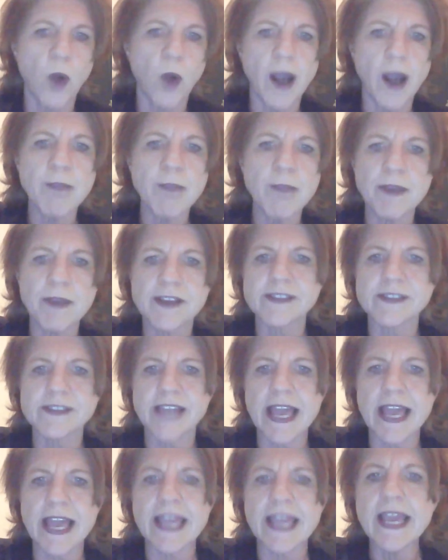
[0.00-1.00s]
Why? Because
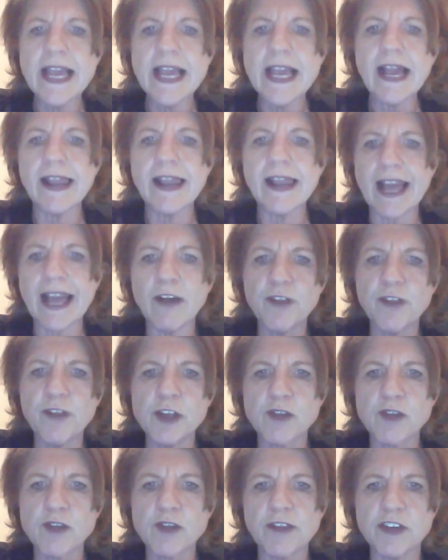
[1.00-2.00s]
they allowed
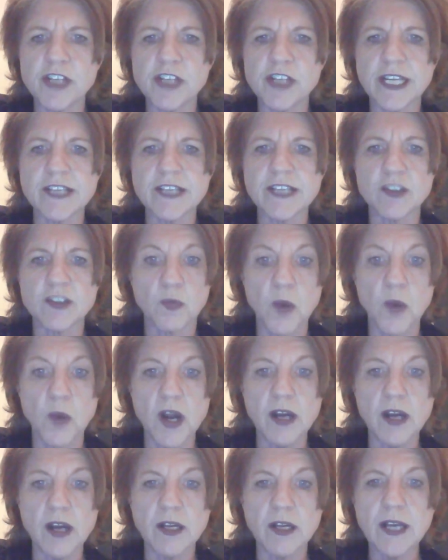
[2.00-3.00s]
those refugees to
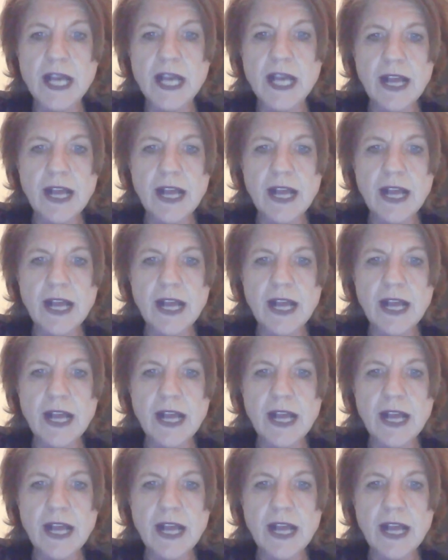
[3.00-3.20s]
work.